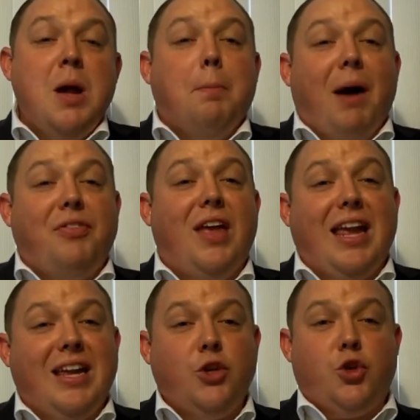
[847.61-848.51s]
But the
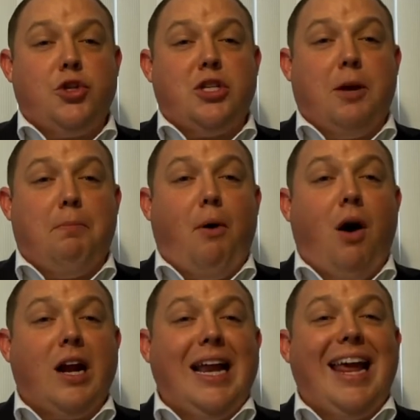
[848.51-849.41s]
interesting
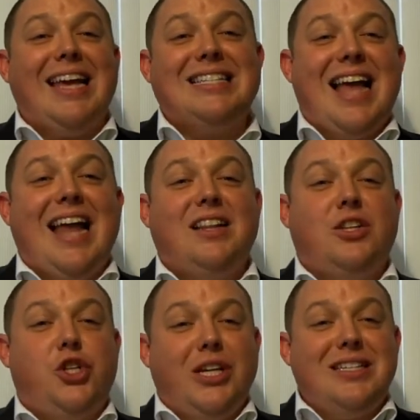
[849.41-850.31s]
point is that
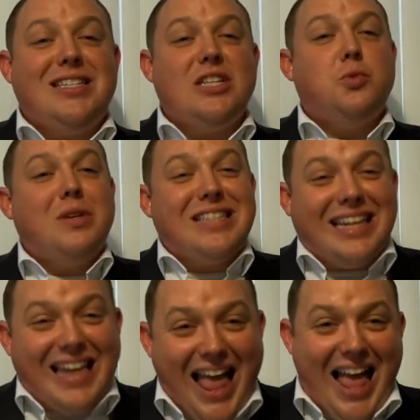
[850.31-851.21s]
Jesus was
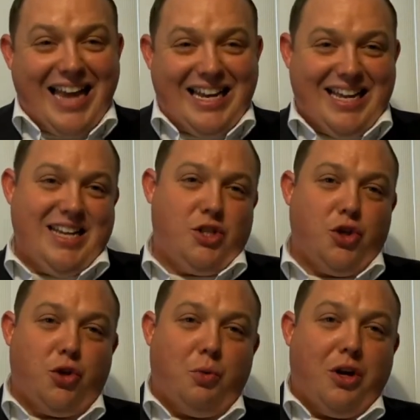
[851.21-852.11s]
led into
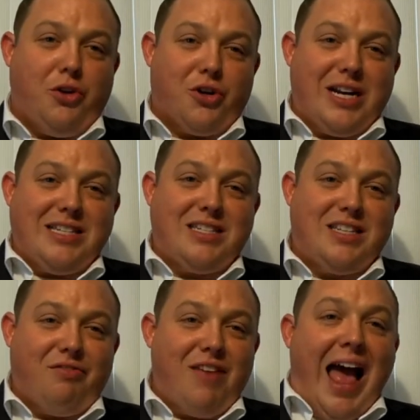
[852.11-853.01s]
the wilderness
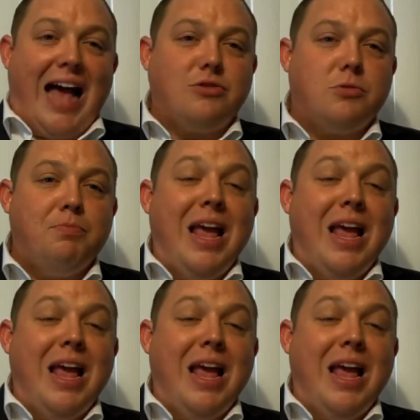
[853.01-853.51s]
to fast.